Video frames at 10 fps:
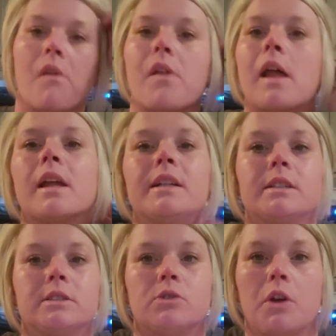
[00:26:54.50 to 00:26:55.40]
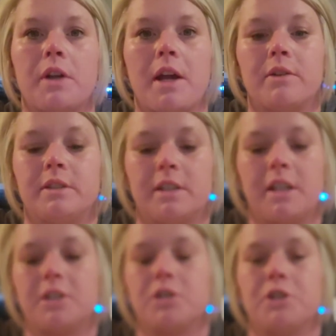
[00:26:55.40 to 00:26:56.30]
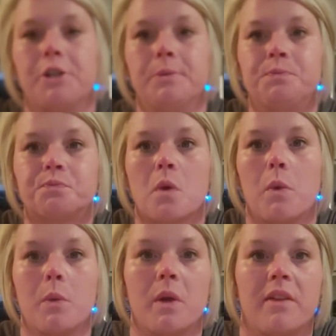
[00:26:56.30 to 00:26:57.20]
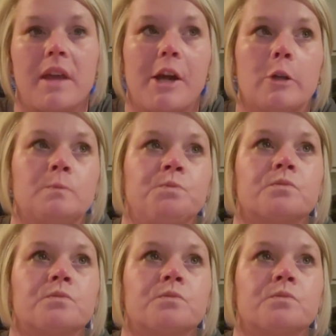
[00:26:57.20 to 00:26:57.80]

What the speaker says: that lady could throw down in the kitchen too. We went there